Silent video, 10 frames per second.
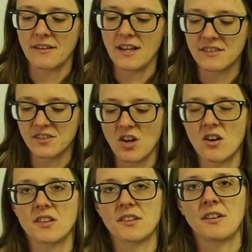next
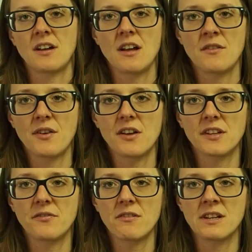on. I found
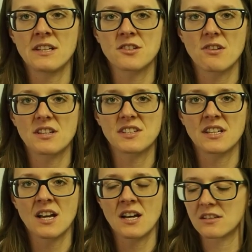a very
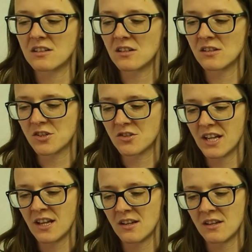interesting article
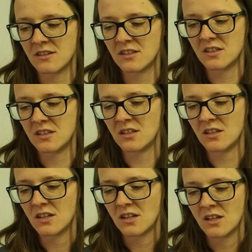today in the
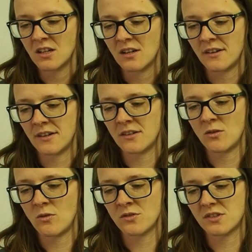
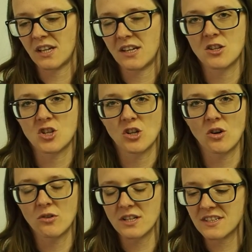Österreichische
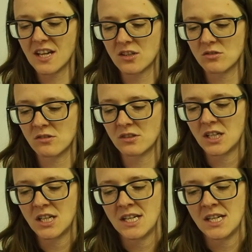Kronenzeitung.